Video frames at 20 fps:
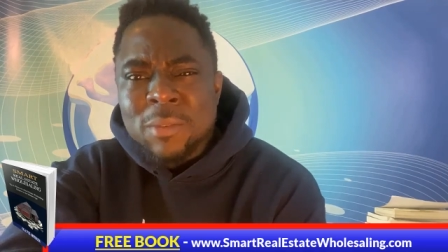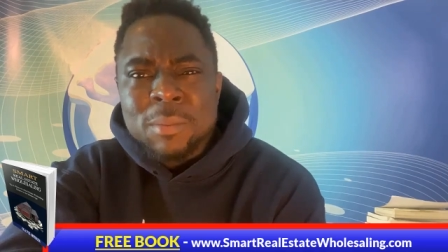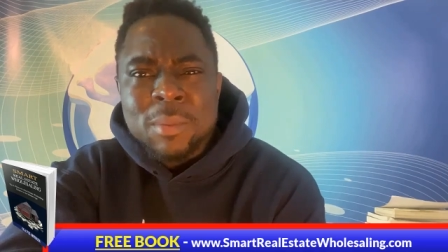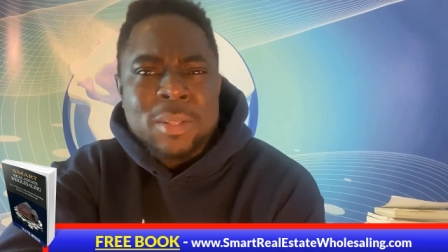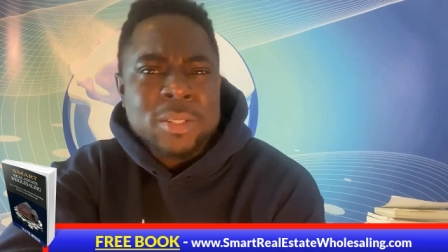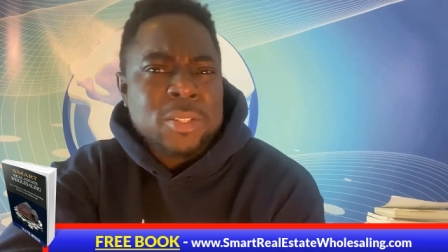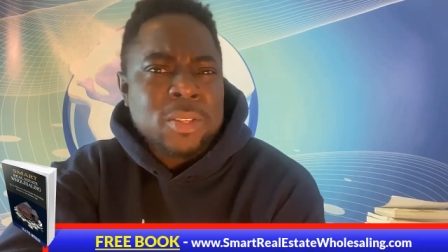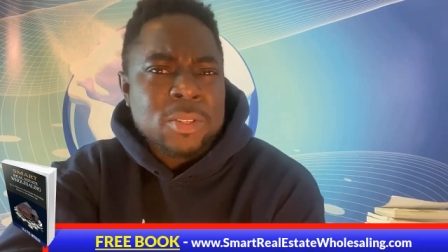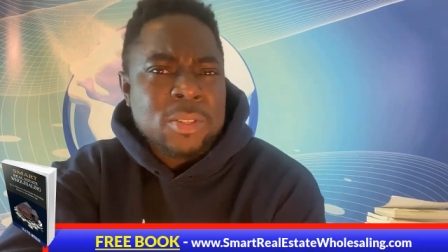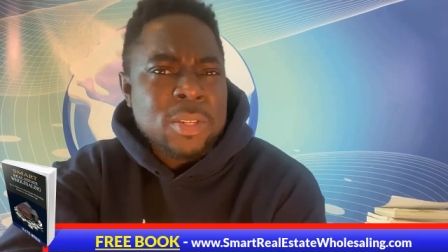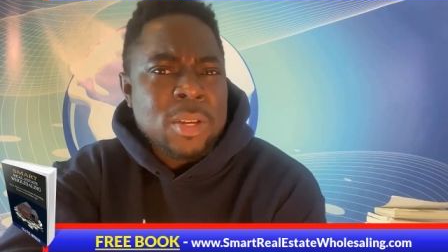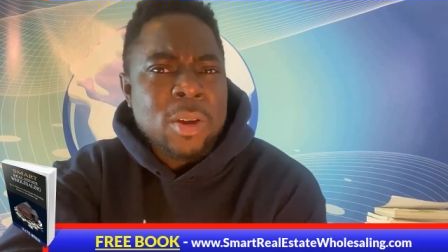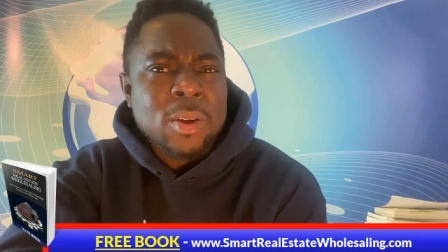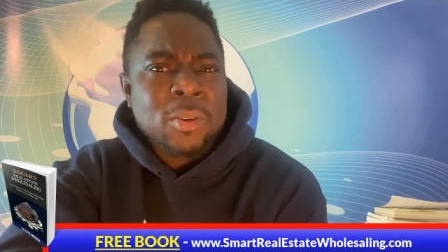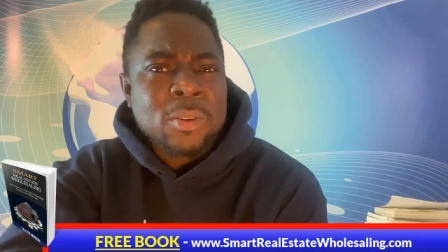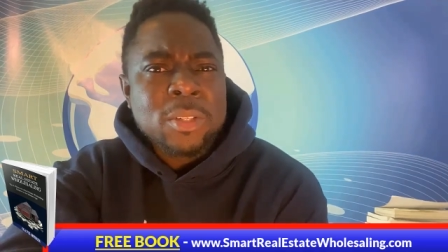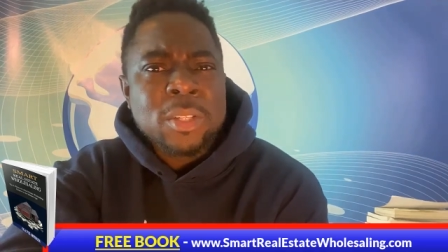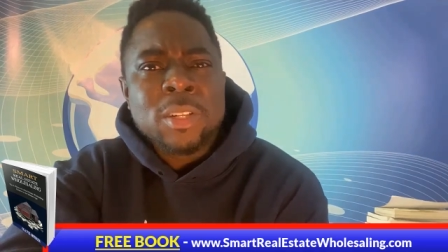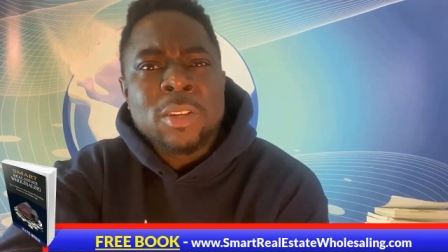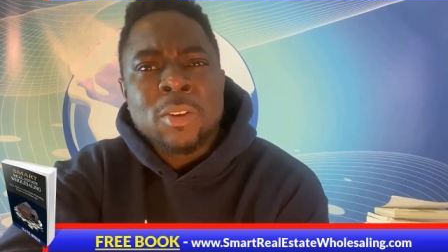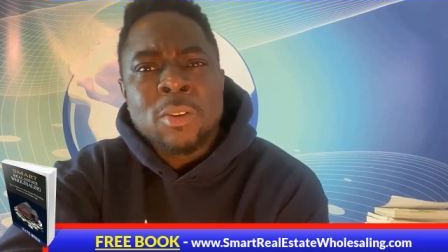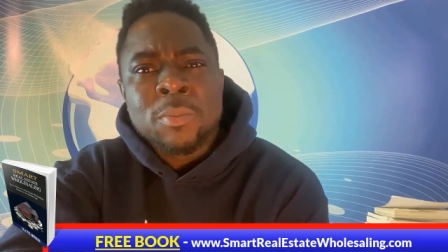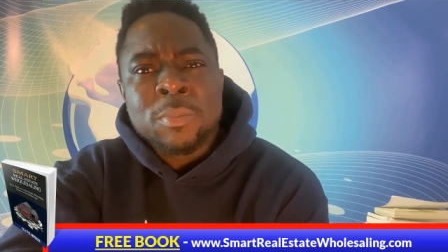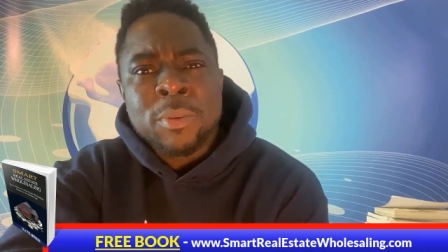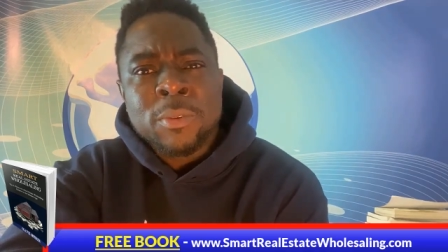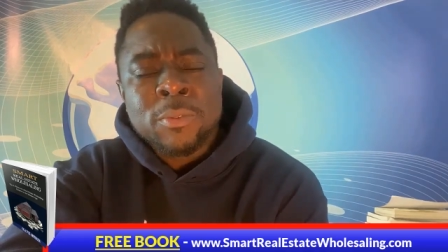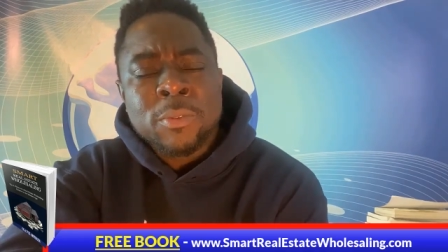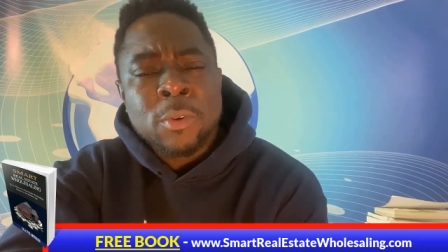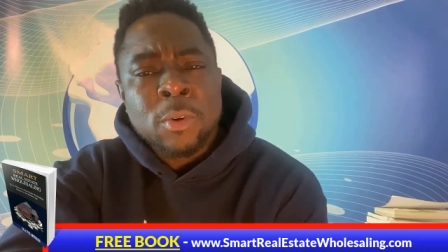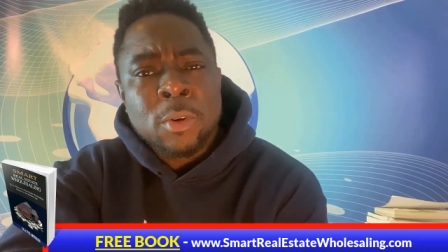months or so, you know,
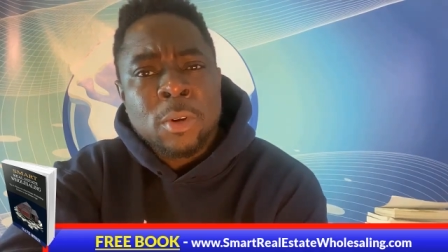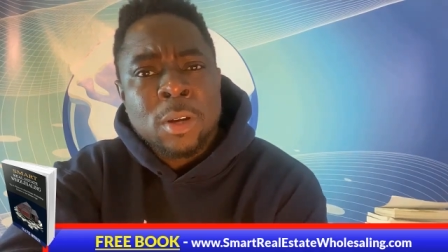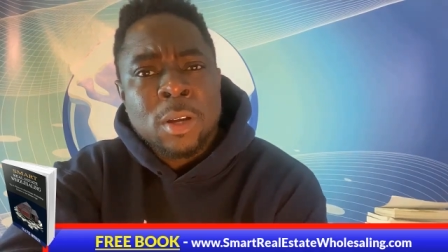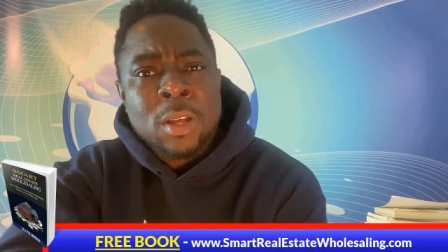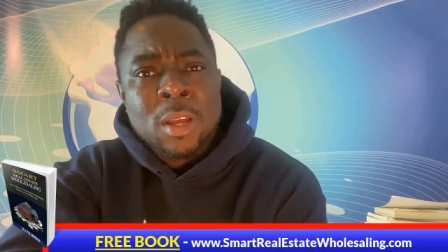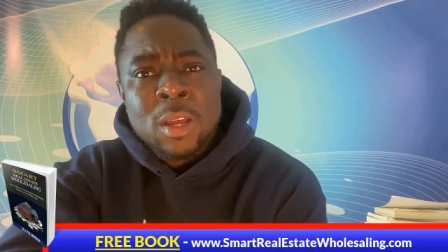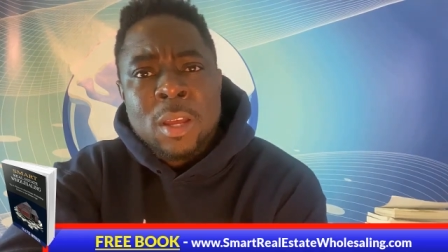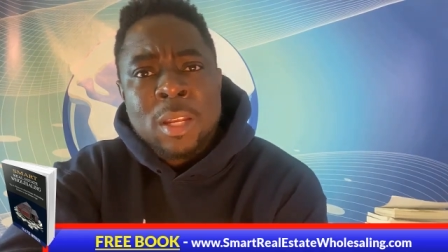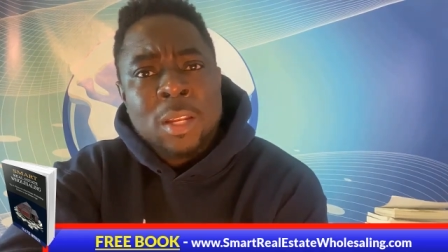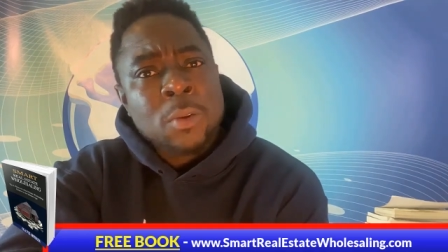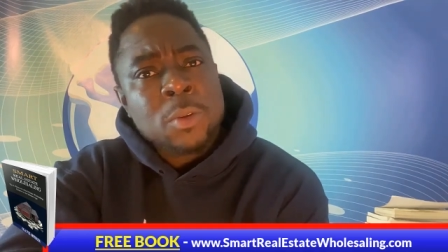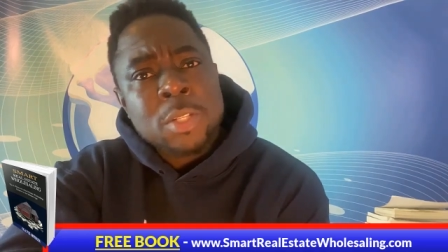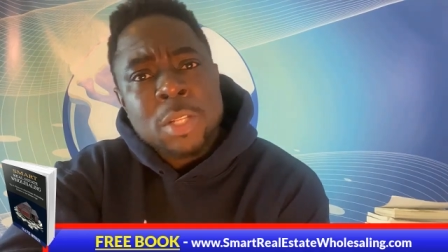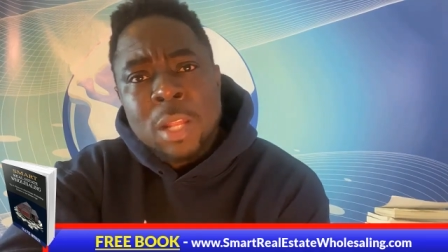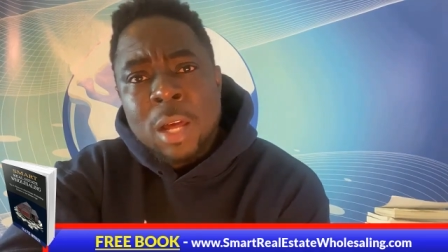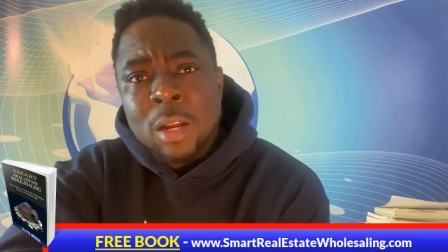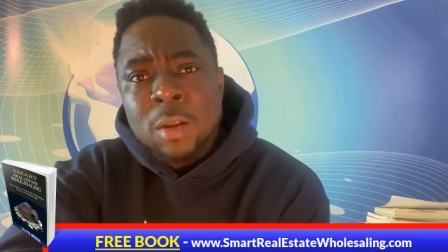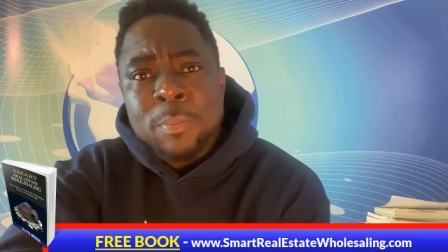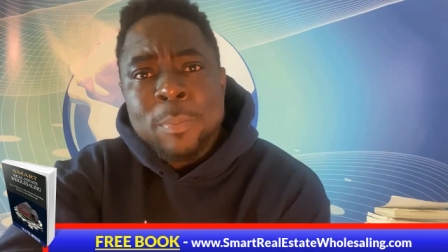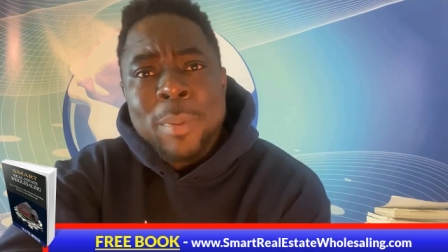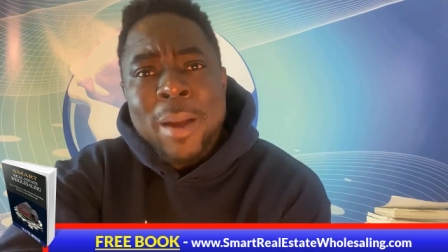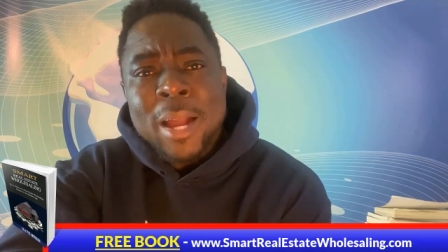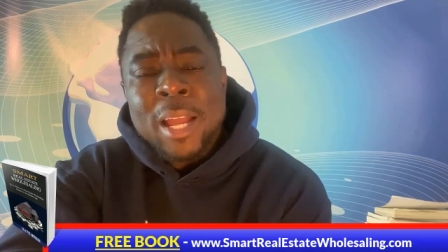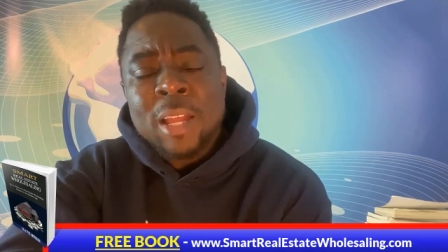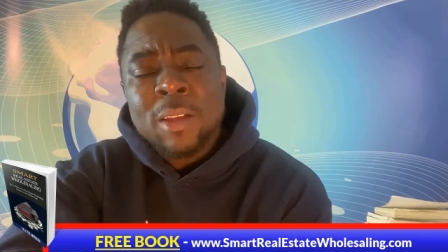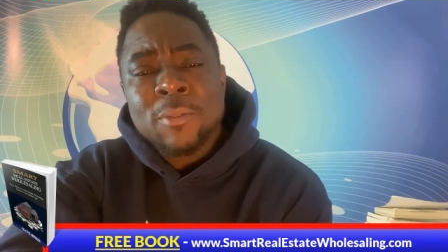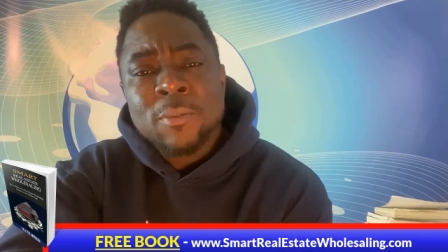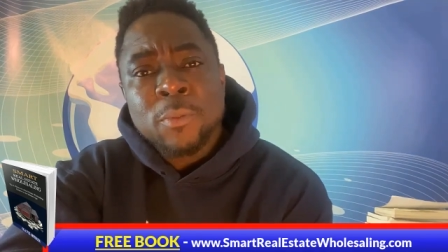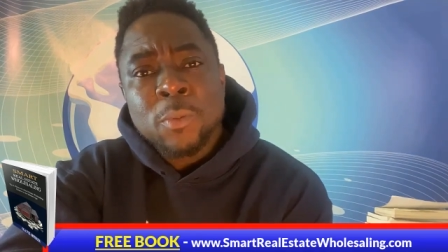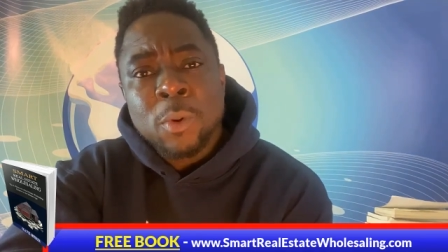before there was a lot of back
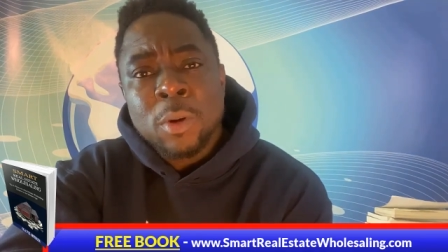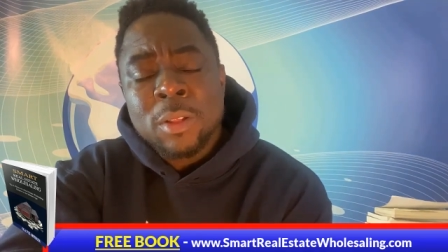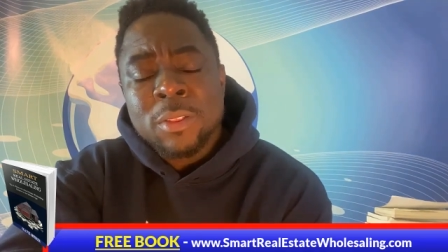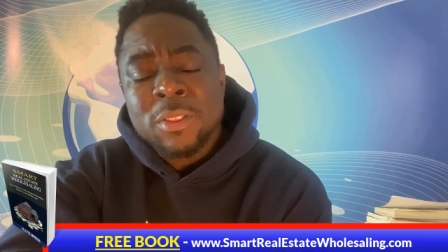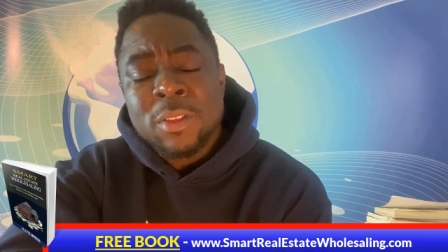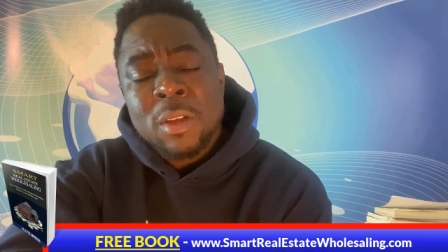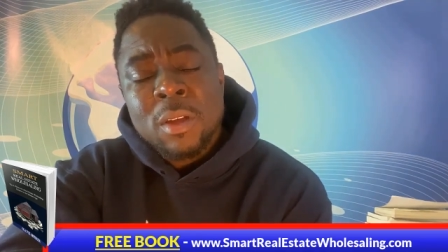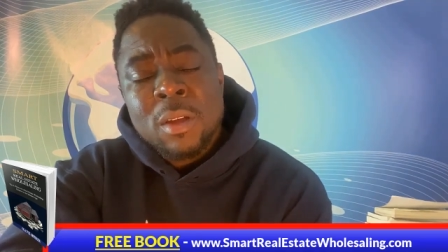and forth.